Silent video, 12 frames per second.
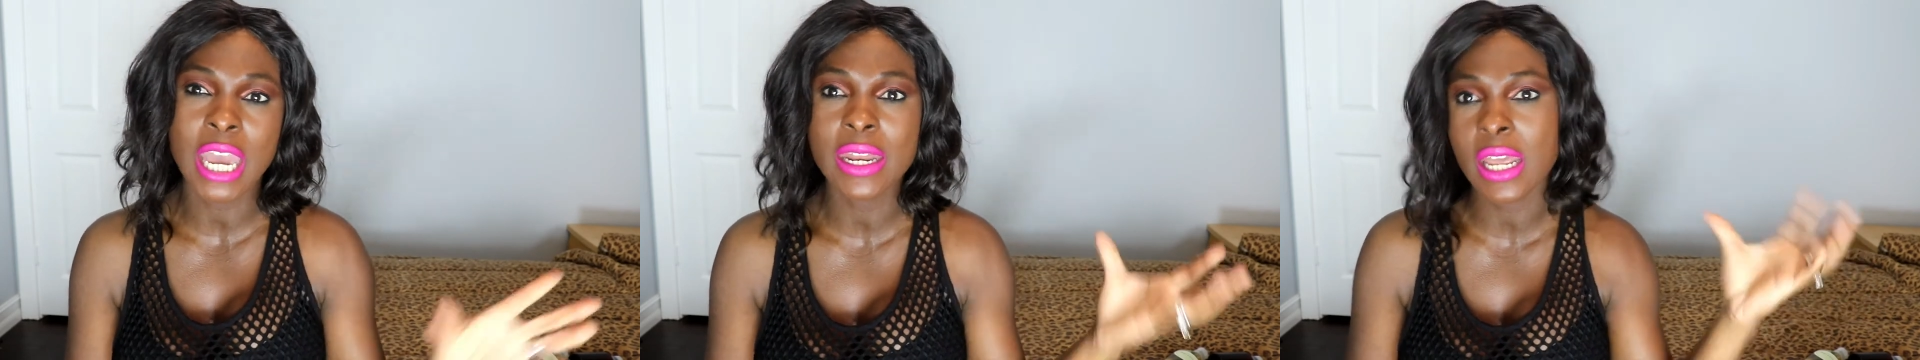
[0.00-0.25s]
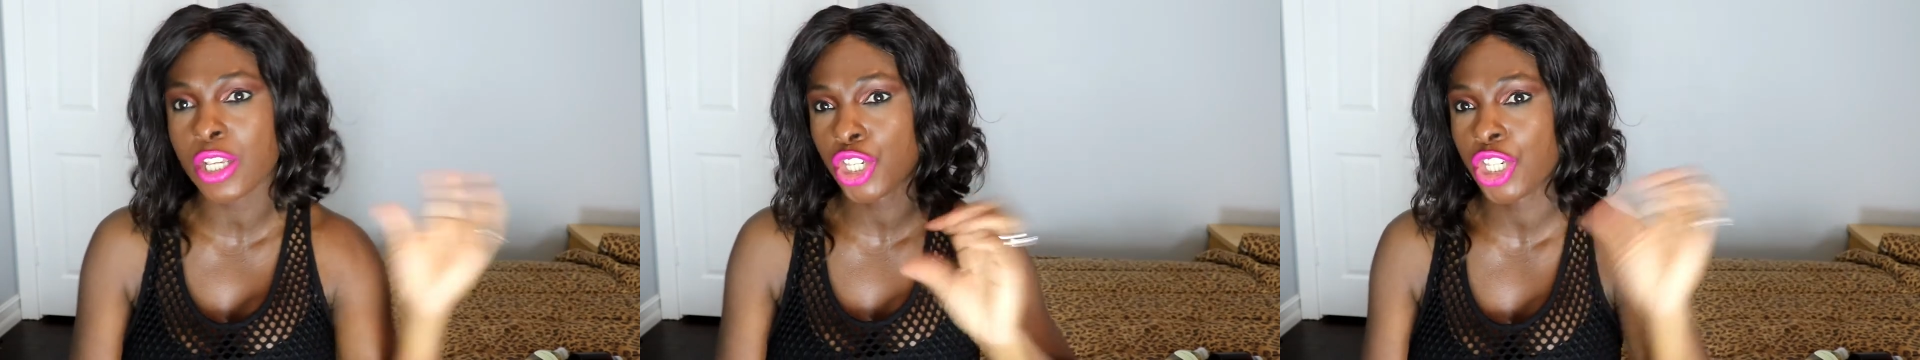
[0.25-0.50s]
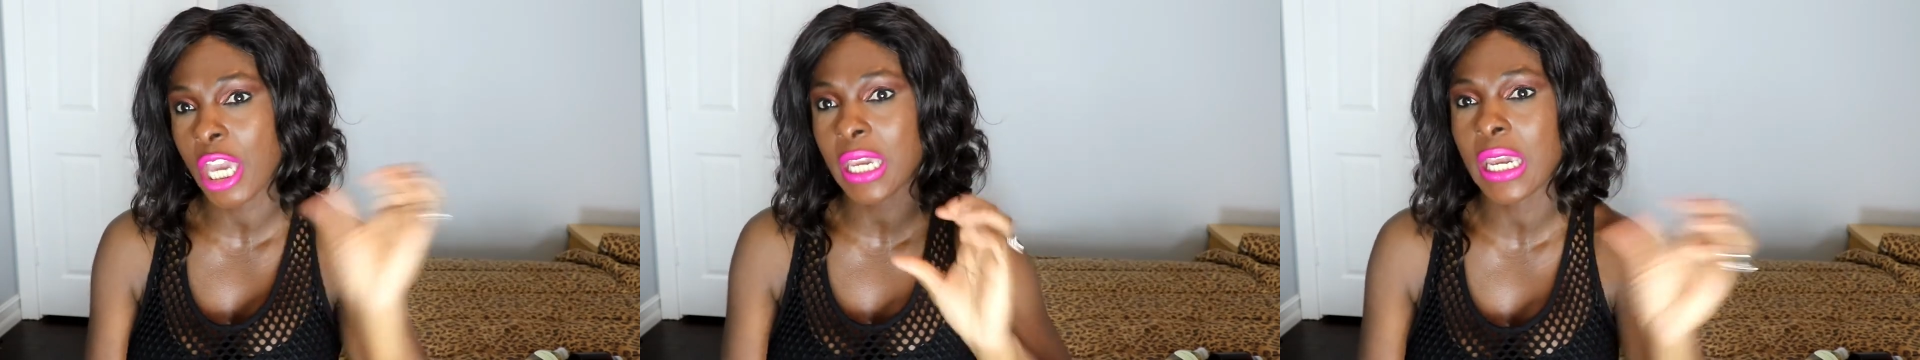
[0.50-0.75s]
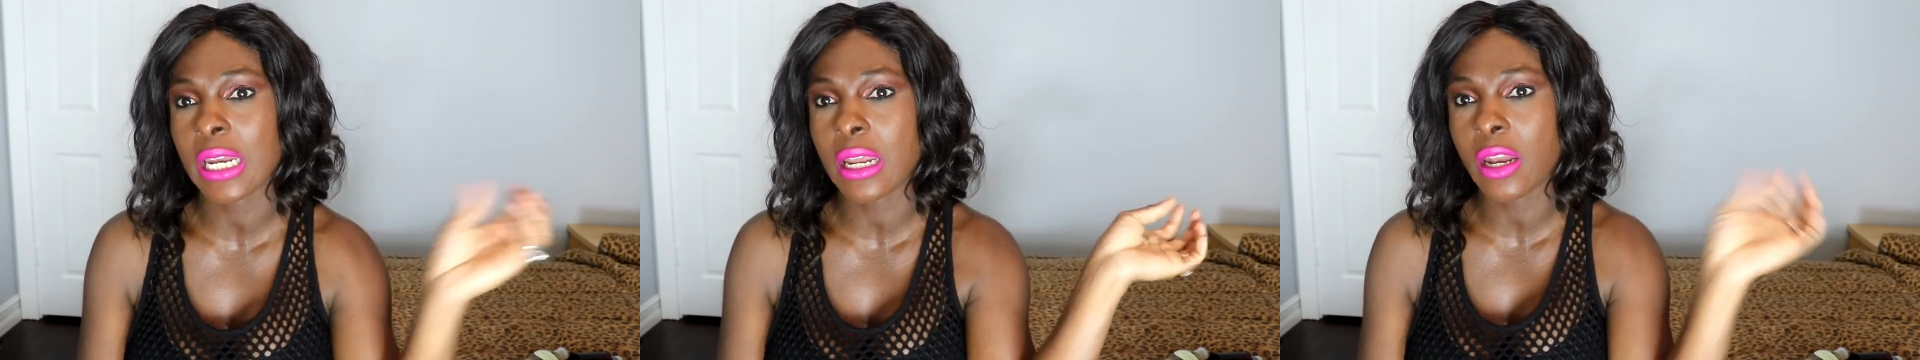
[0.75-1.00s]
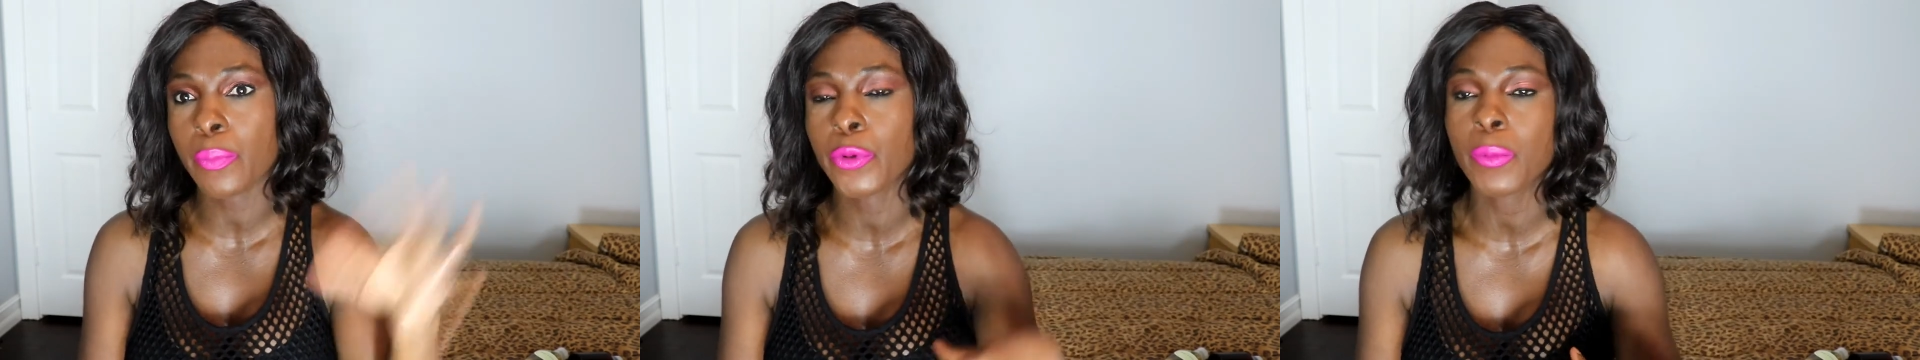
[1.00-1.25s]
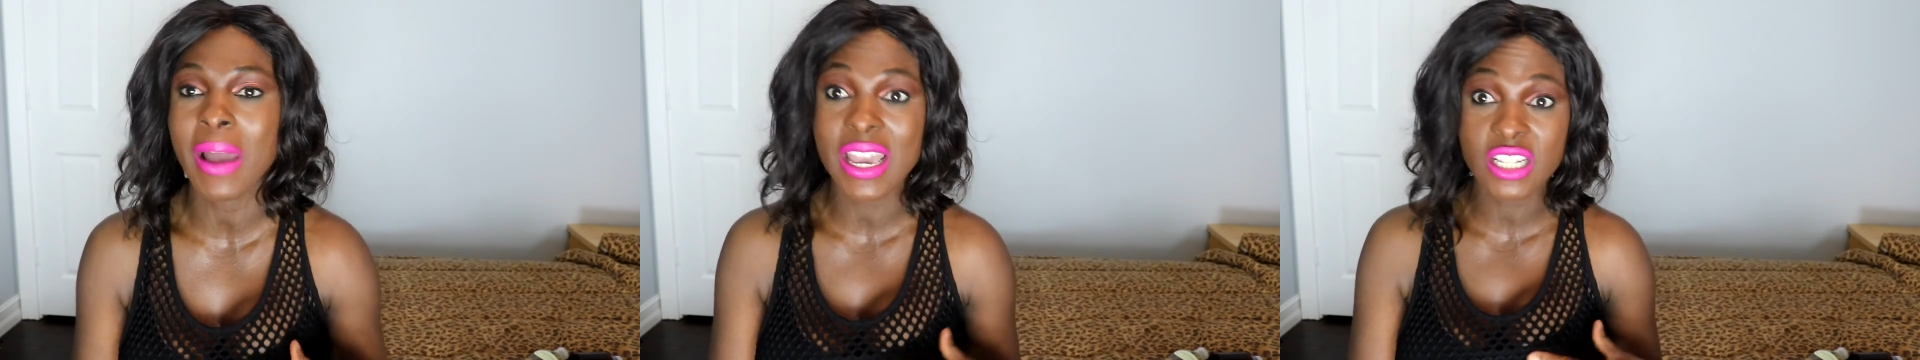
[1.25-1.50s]
and then shake it, and then
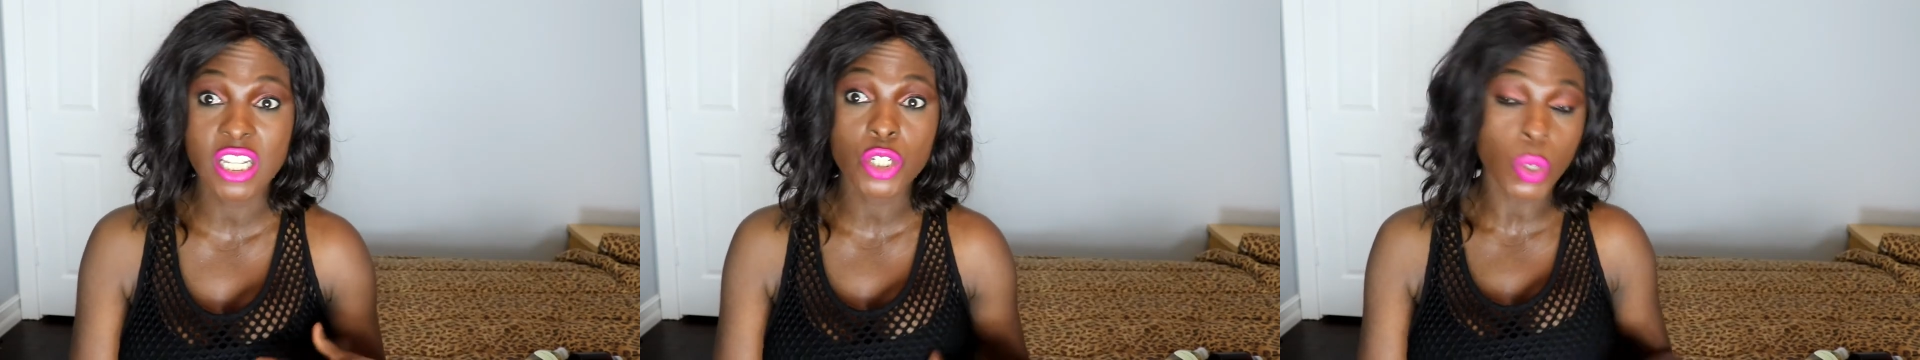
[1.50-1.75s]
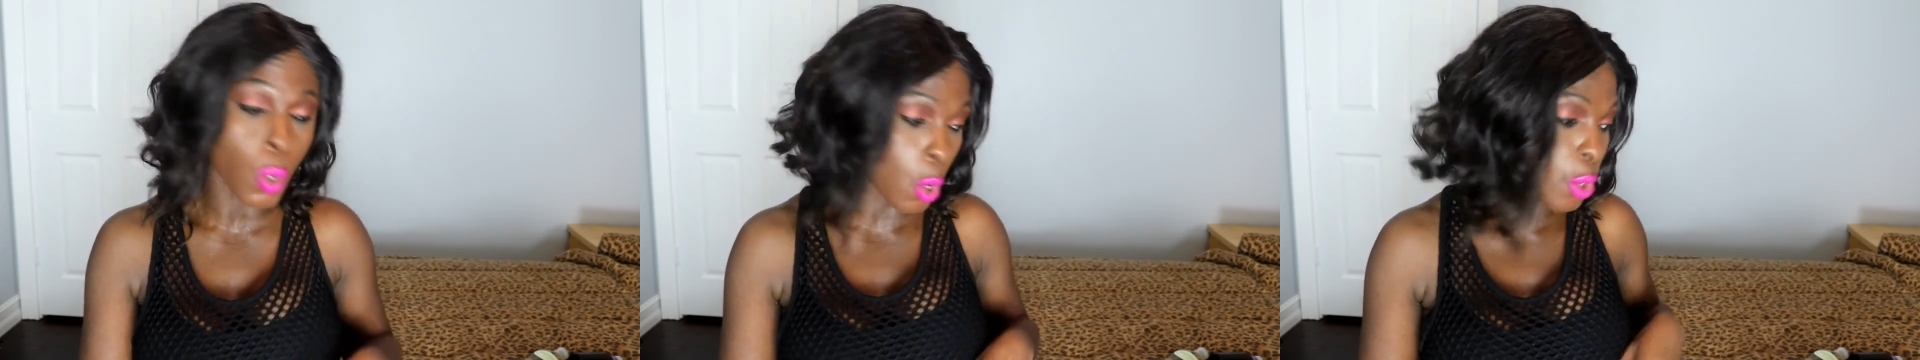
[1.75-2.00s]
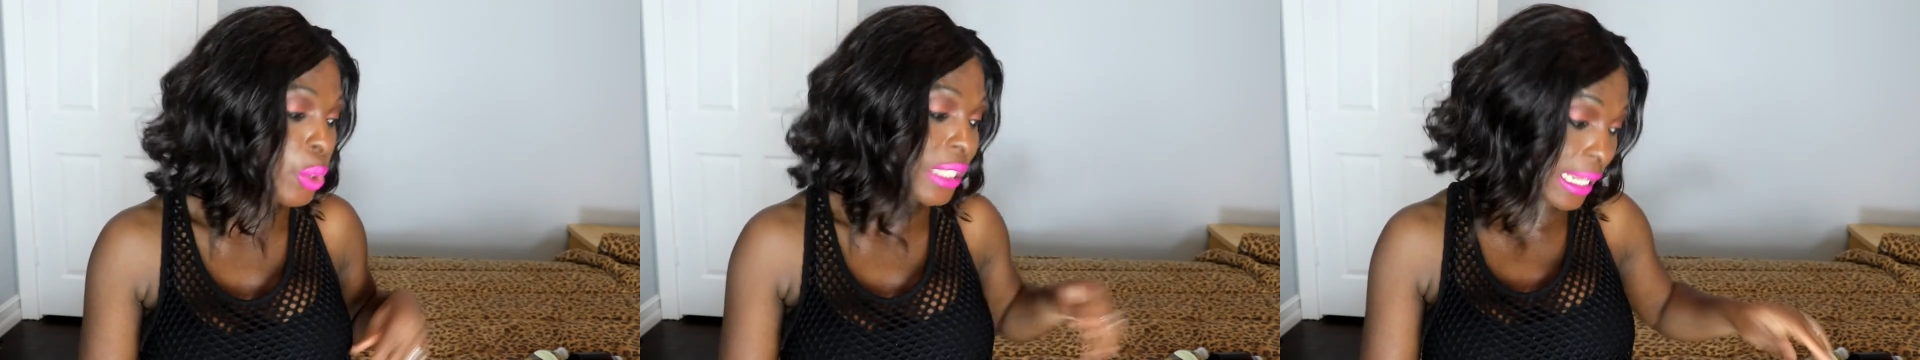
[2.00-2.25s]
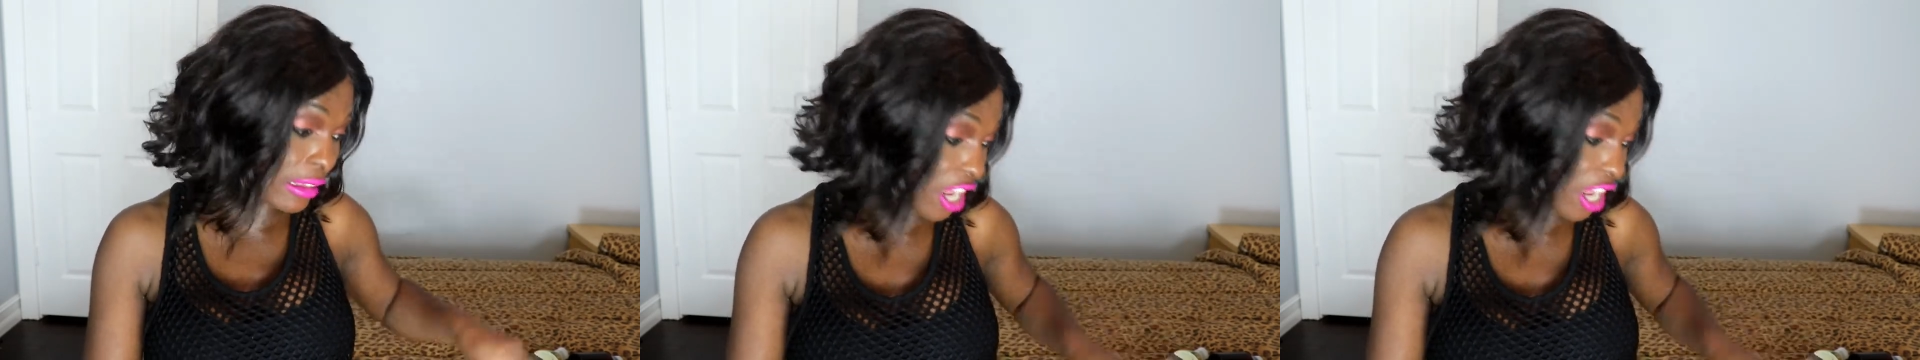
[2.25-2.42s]
put my essential oils in